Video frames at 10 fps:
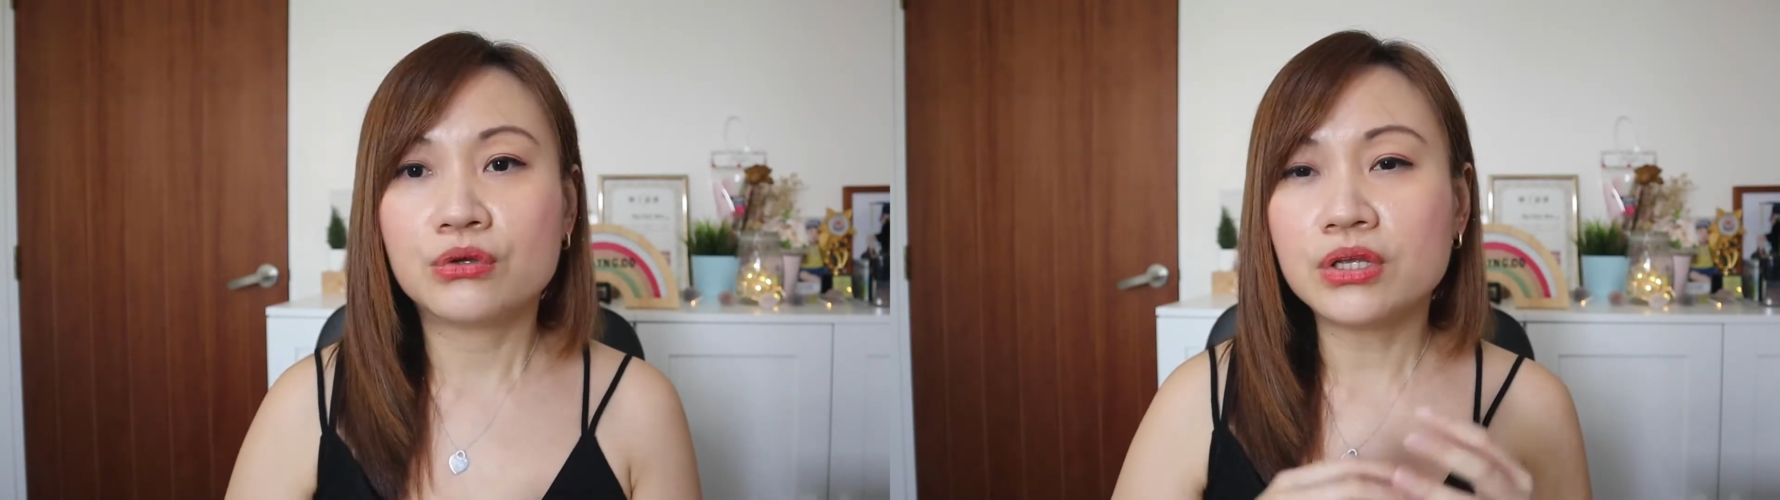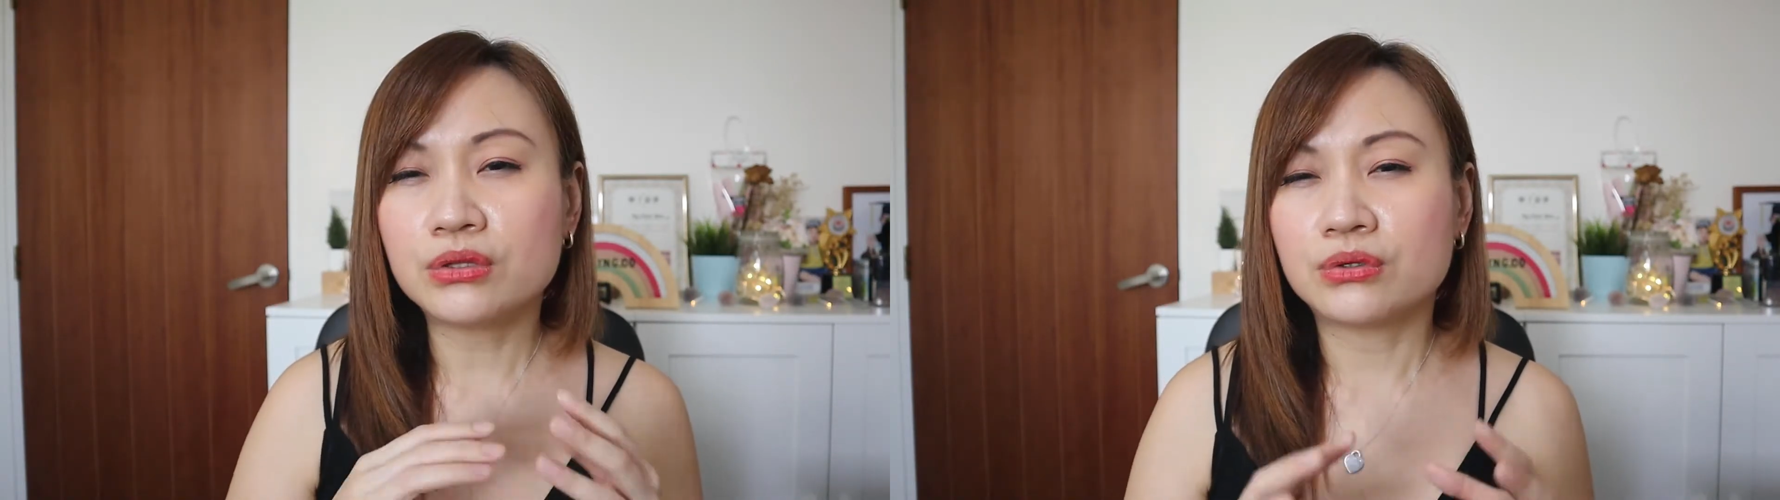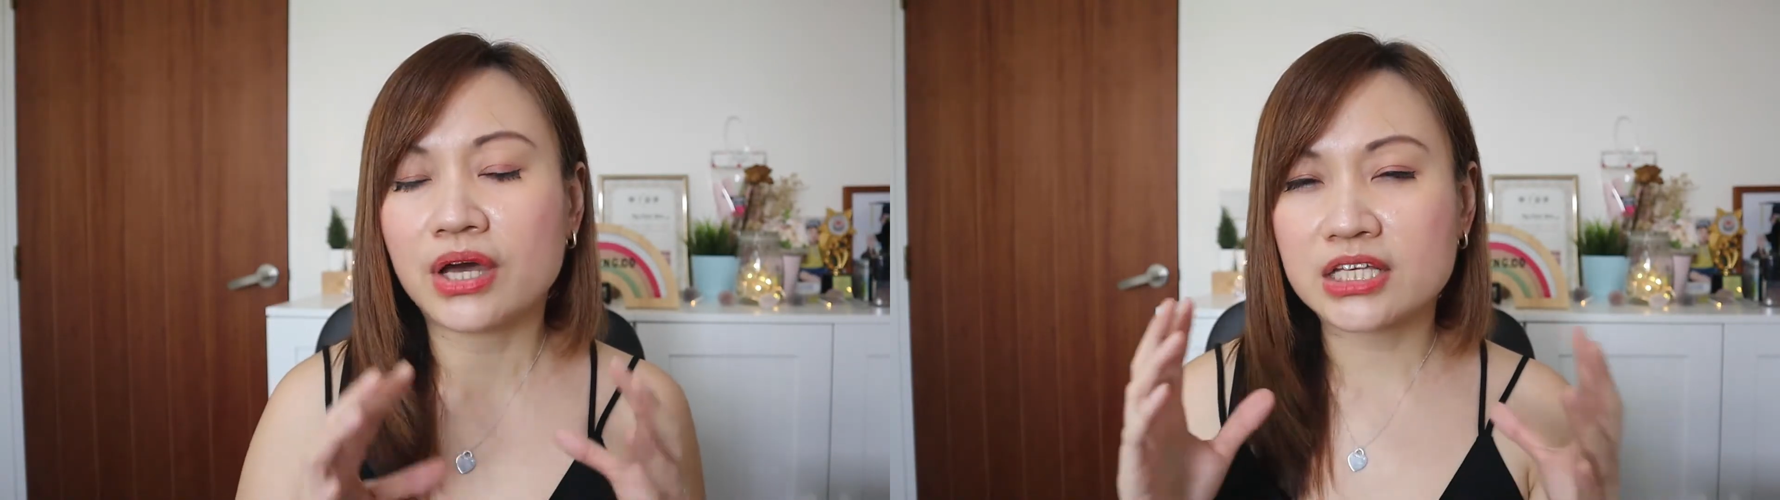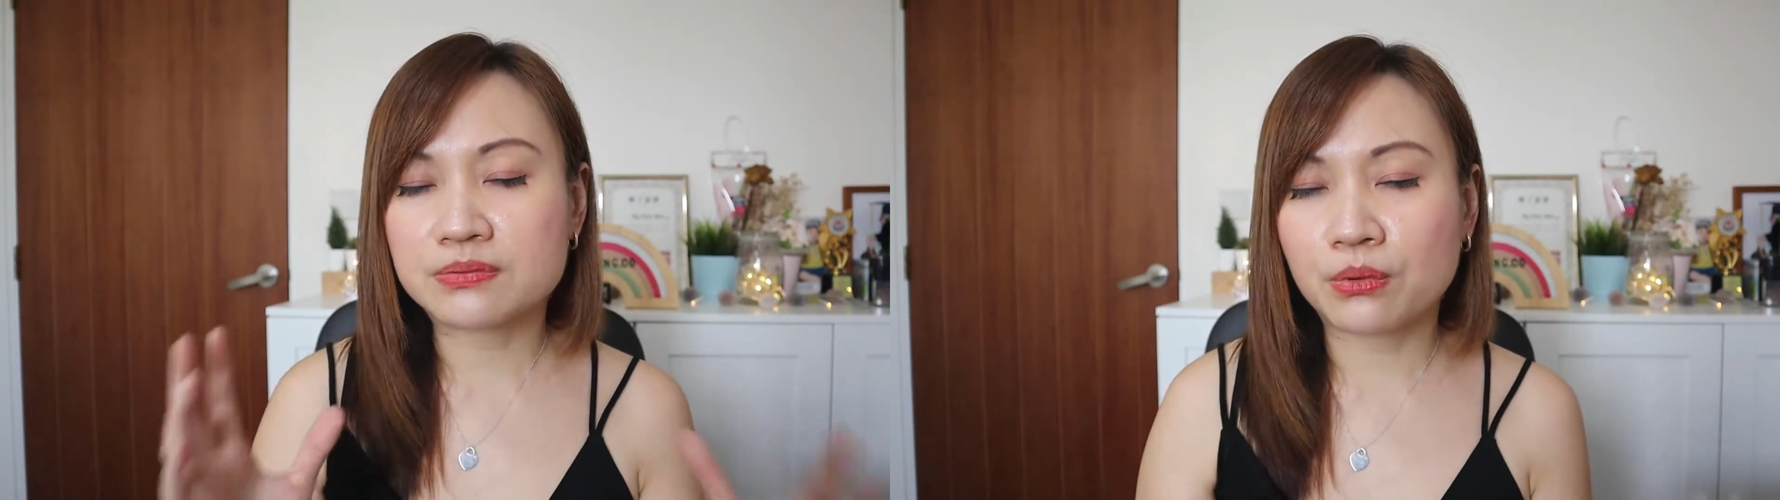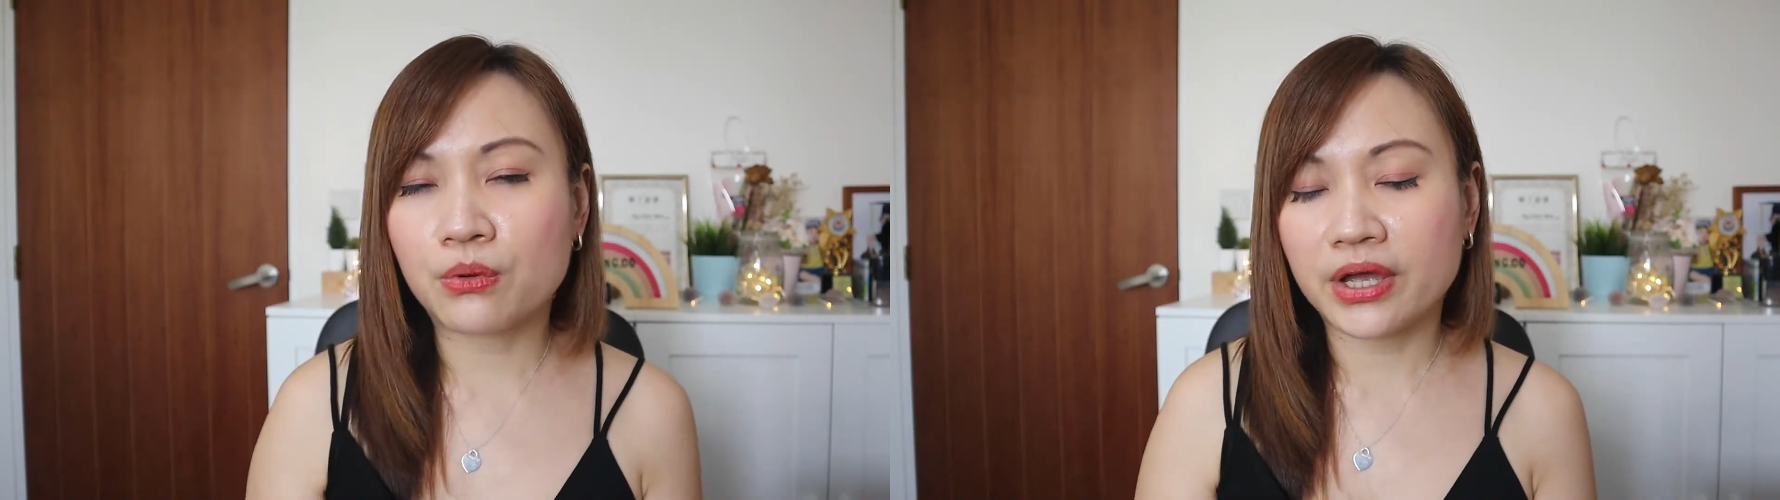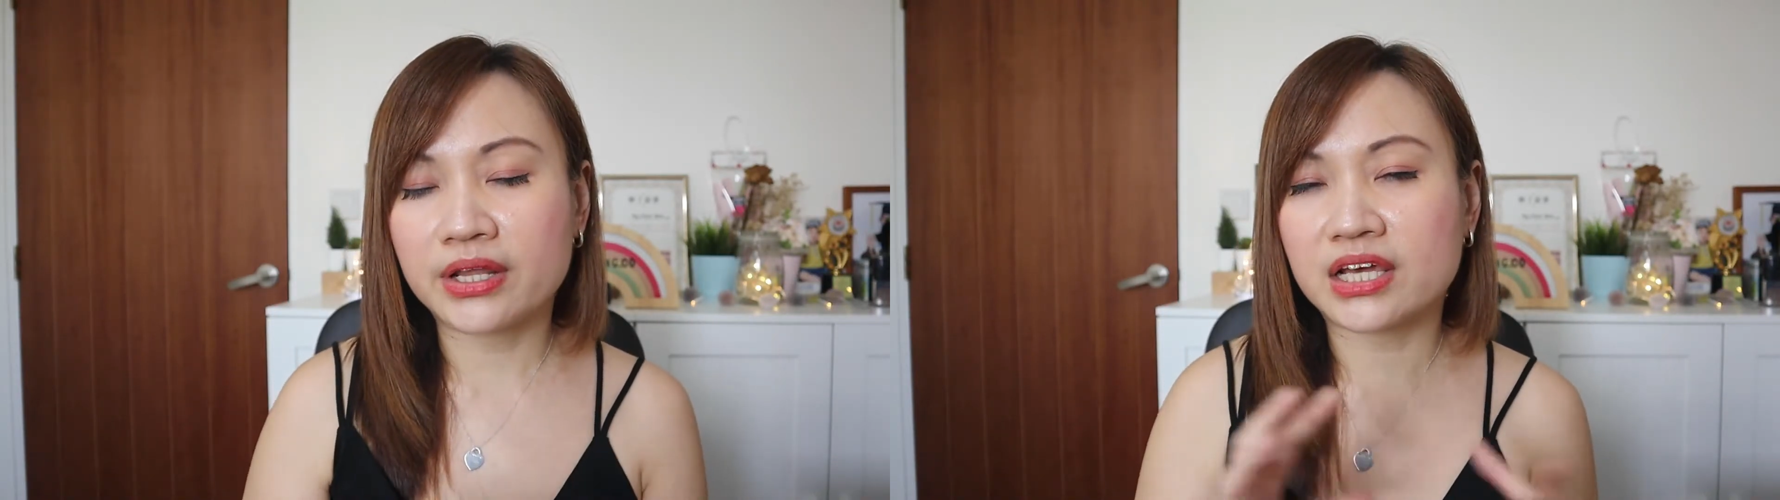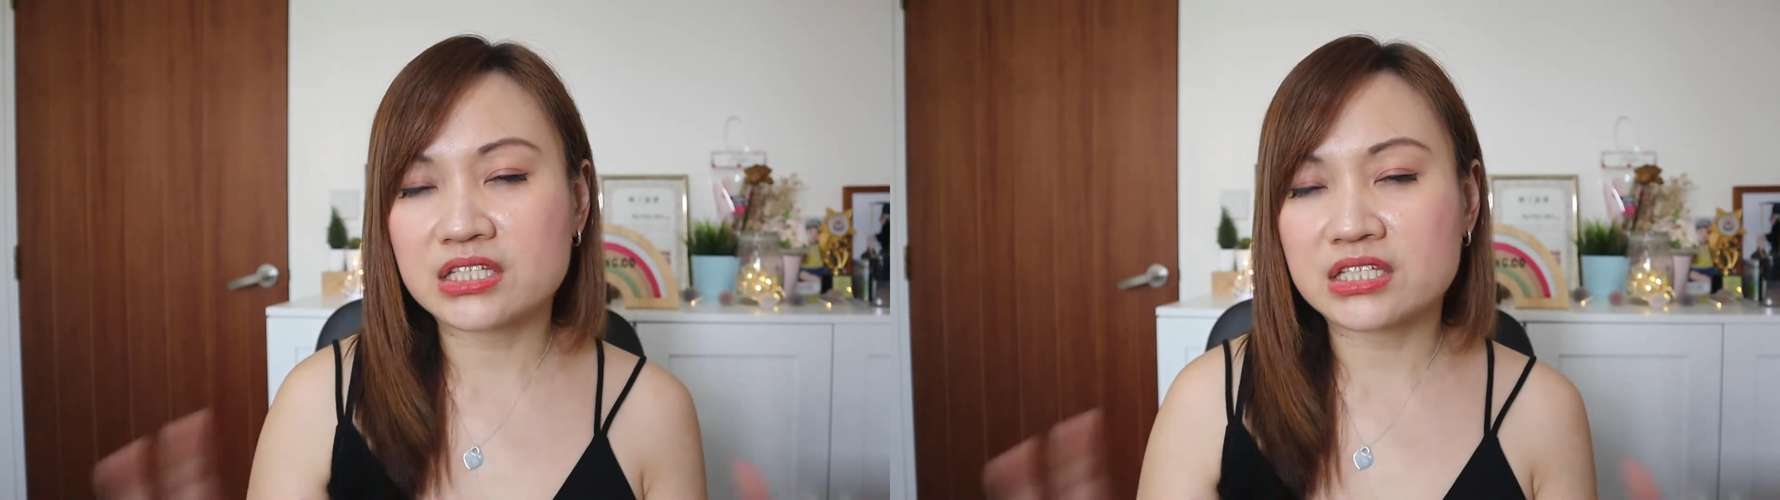You need to explore and